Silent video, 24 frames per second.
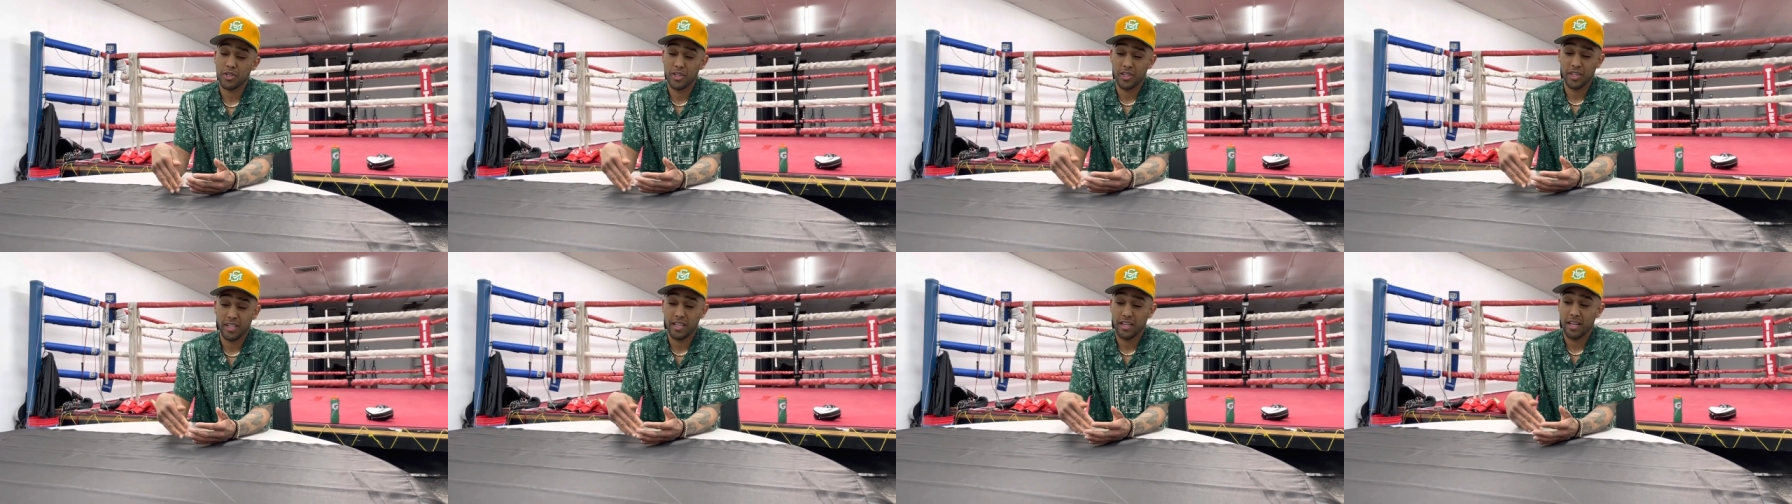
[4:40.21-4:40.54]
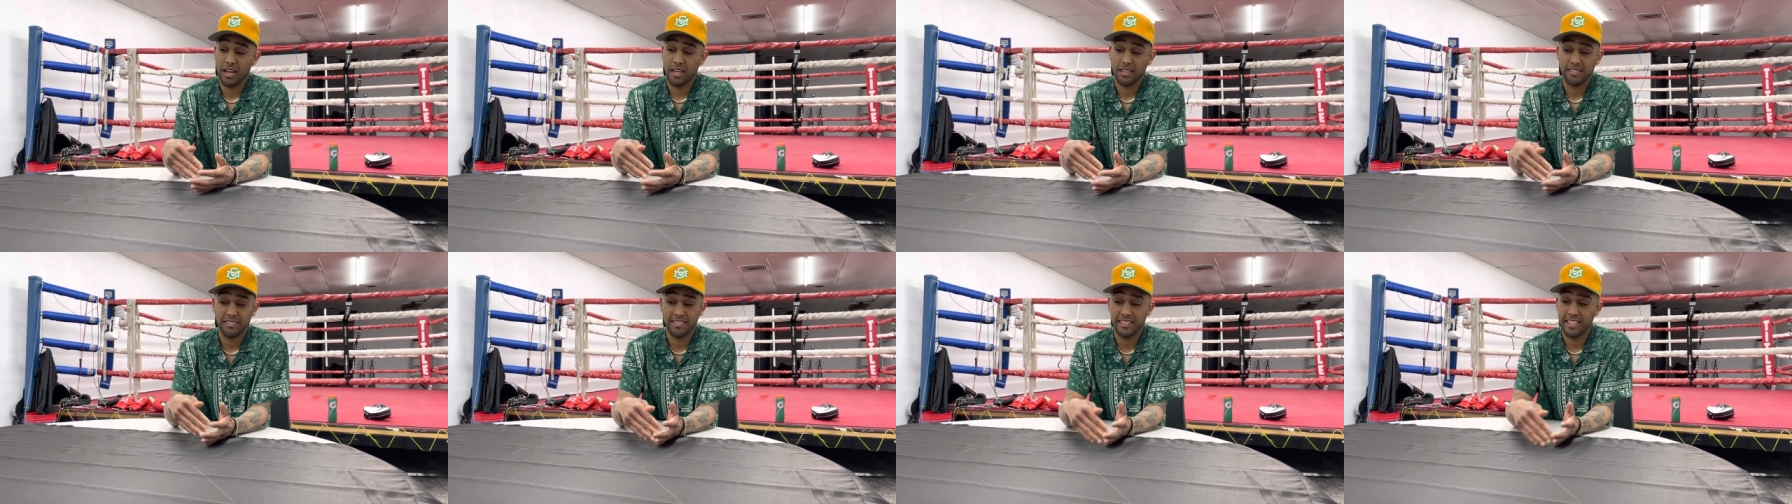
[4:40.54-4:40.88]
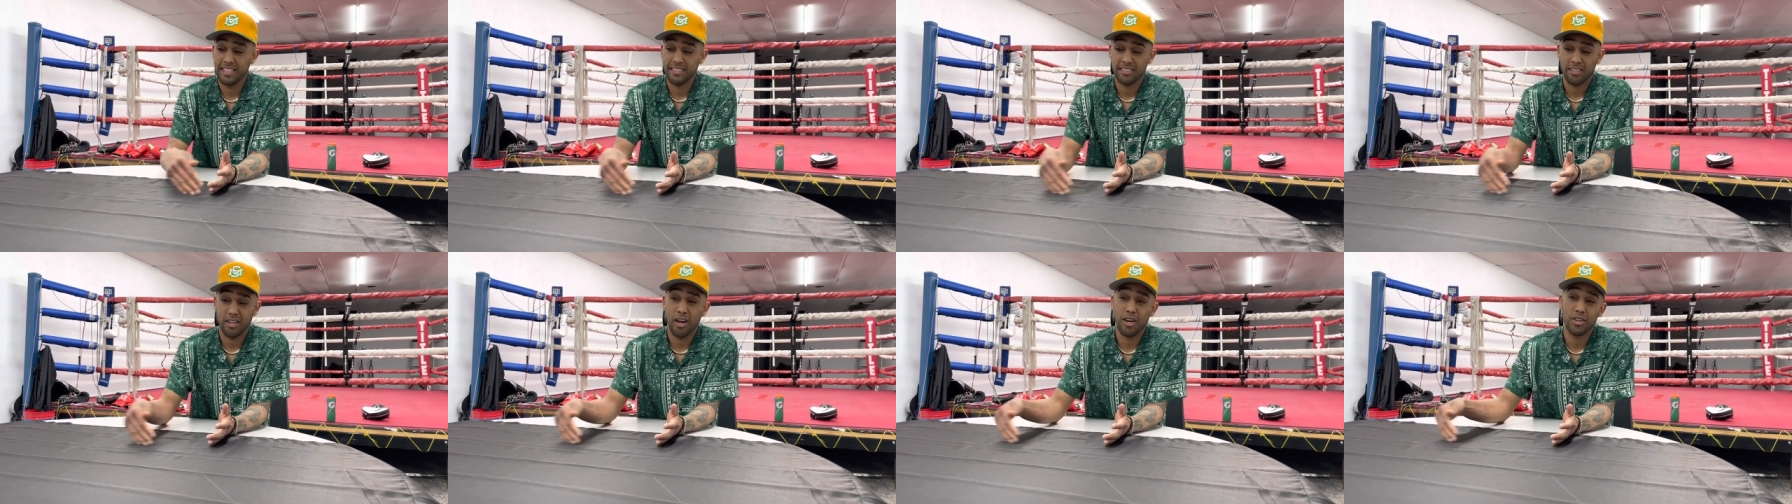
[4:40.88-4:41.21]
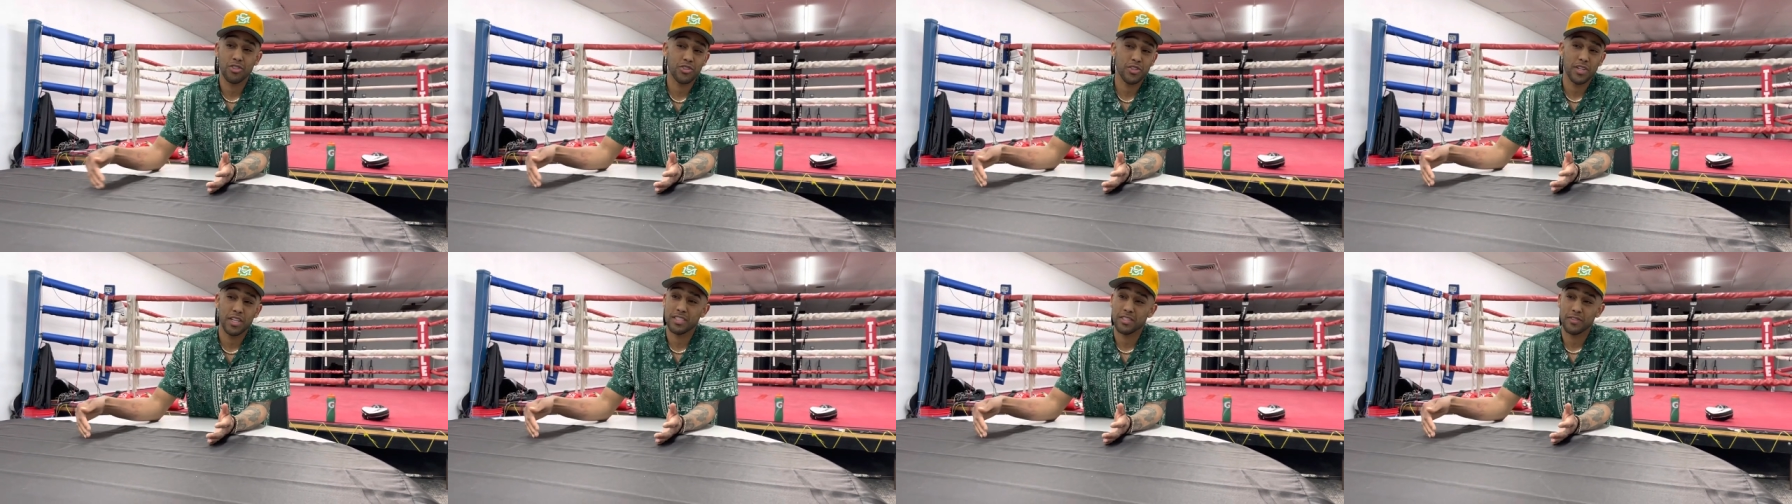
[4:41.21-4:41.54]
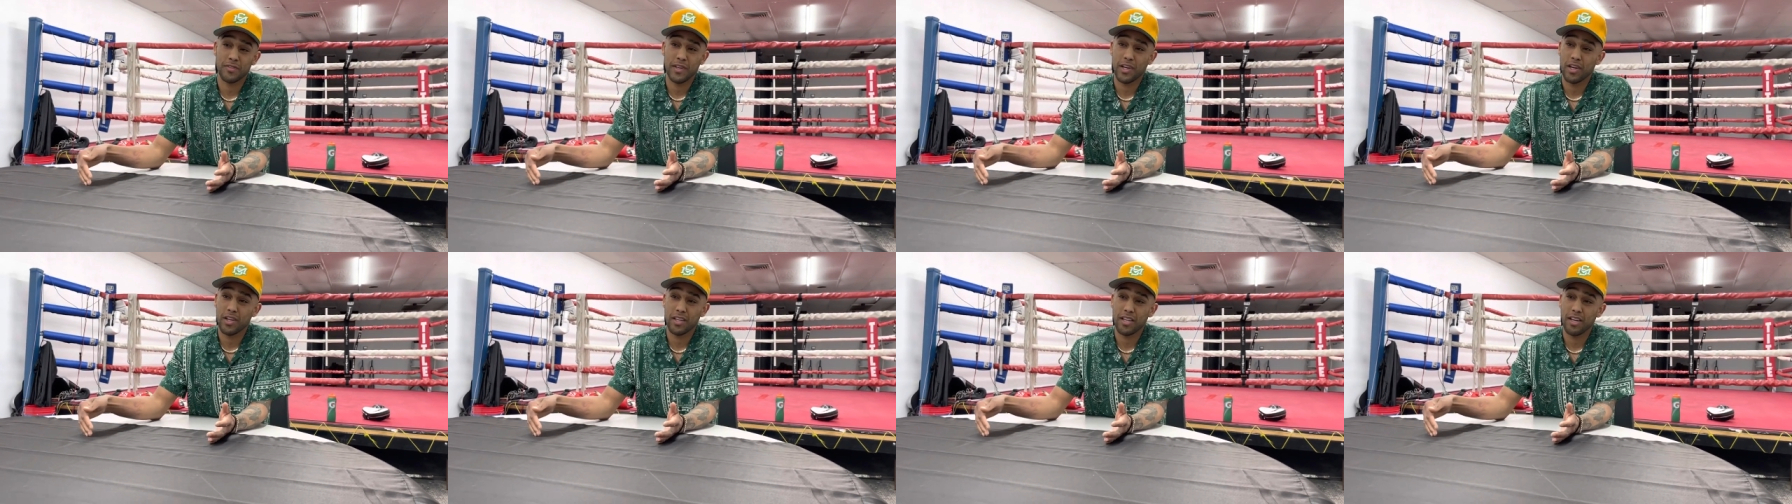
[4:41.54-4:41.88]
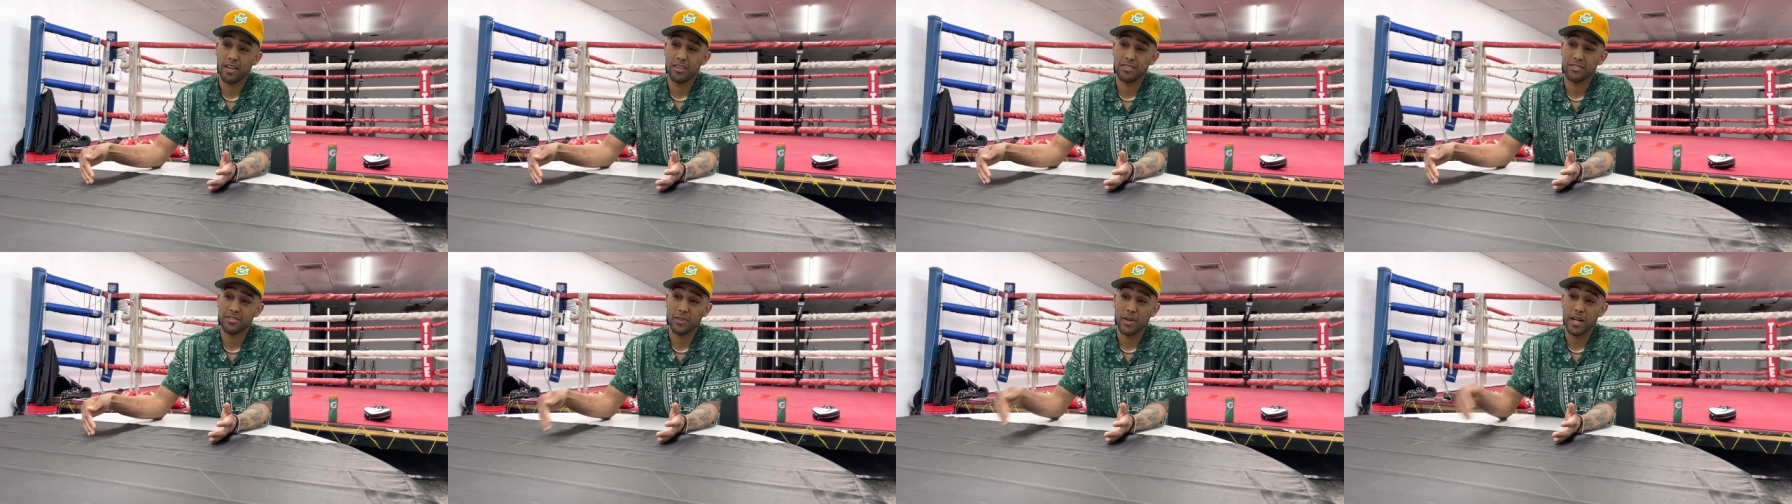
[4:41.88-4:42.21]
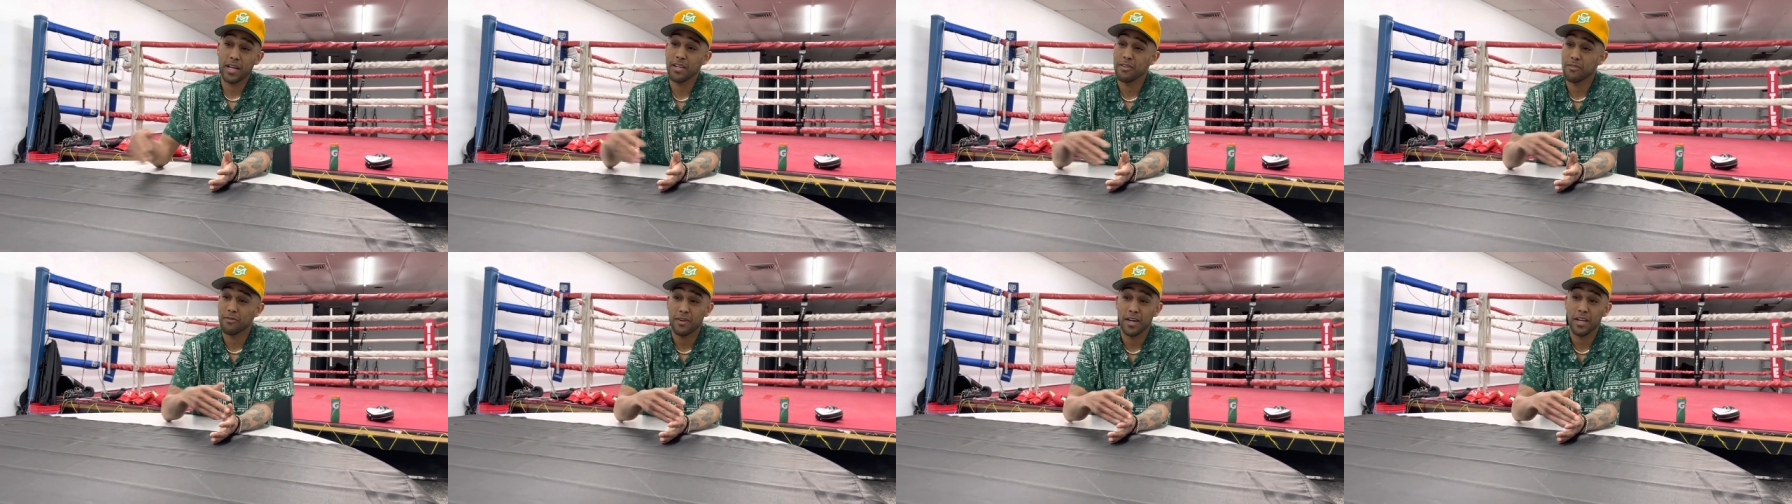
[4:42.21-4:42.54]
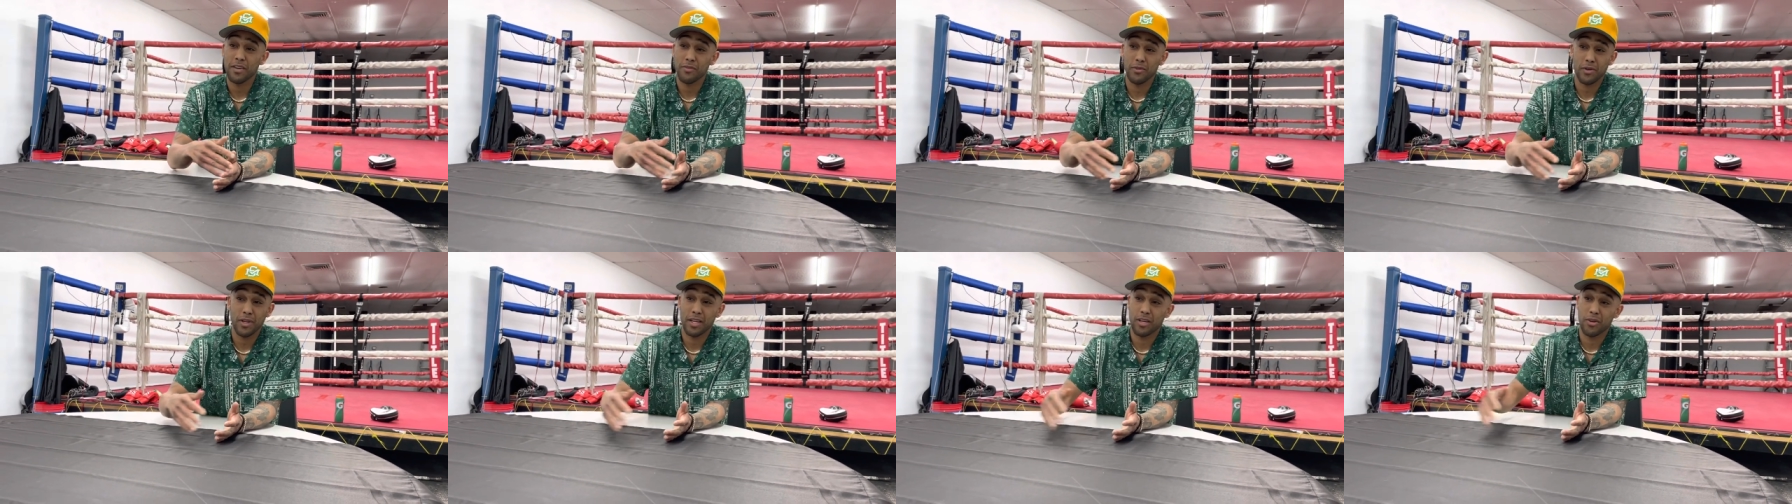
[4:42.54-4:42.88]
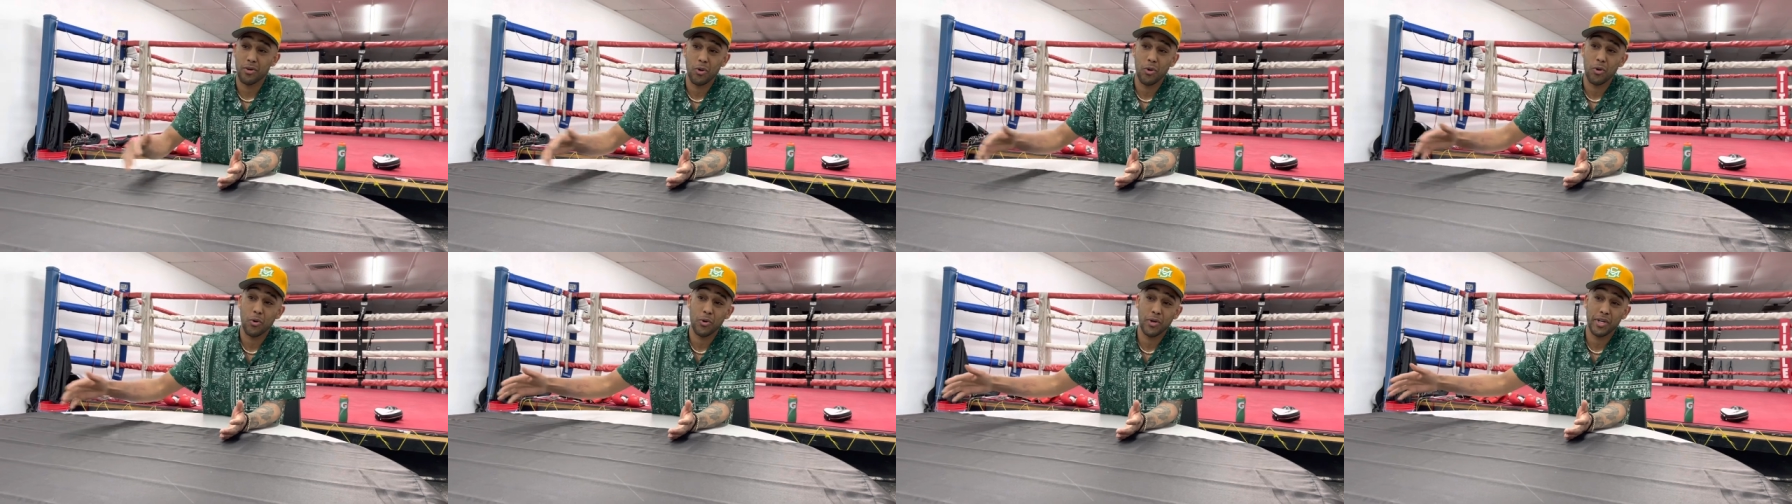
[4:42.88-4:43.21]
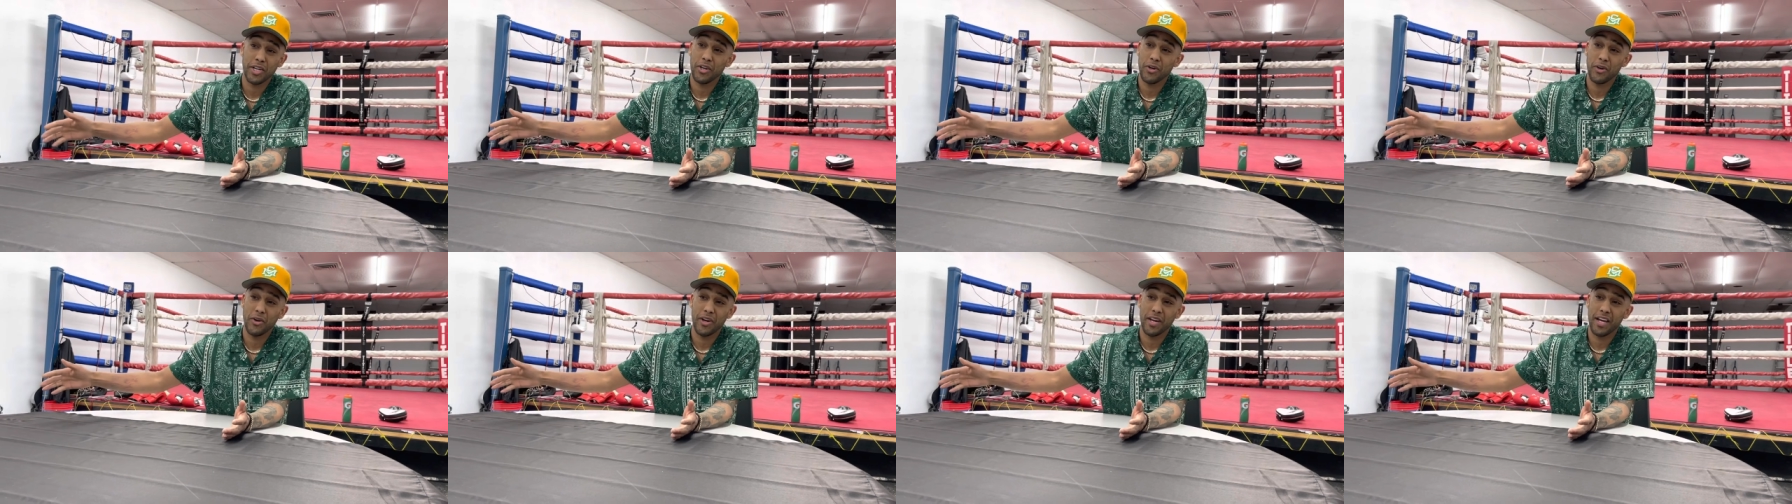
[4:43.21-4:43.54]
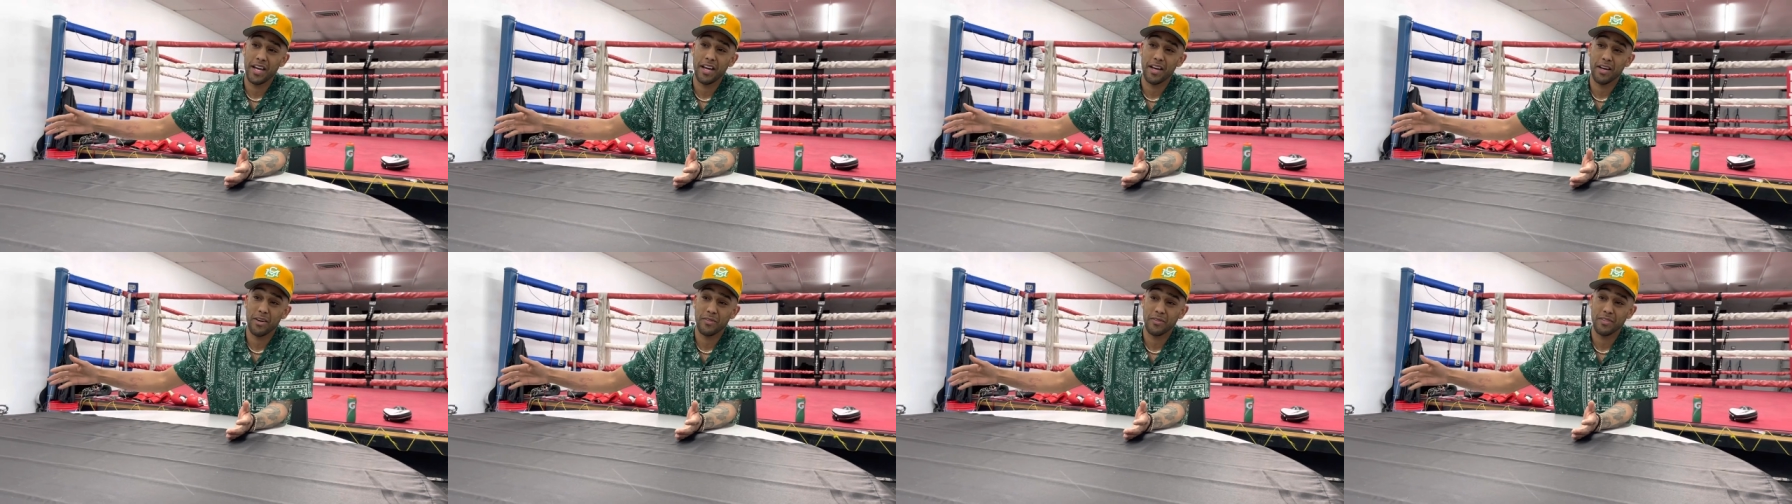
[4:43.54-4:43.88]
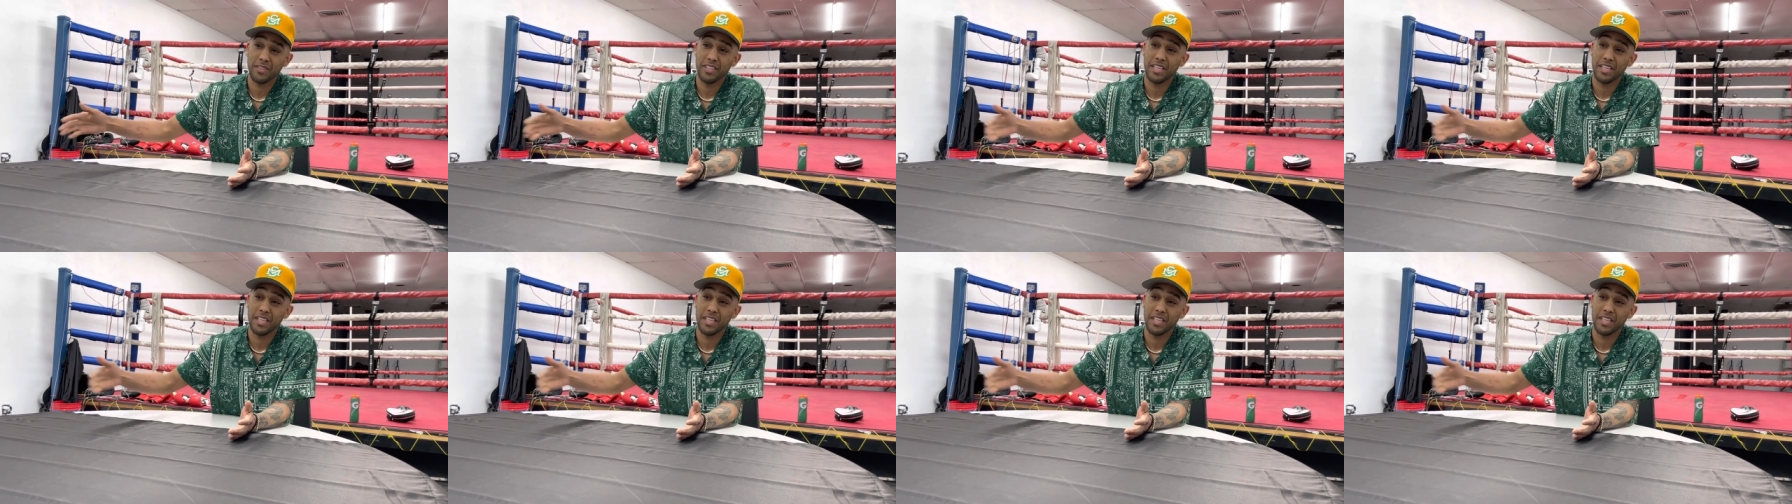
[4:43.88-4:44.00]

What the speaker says: like six contracts fell out, so I didn't fight for like a whole year and a half.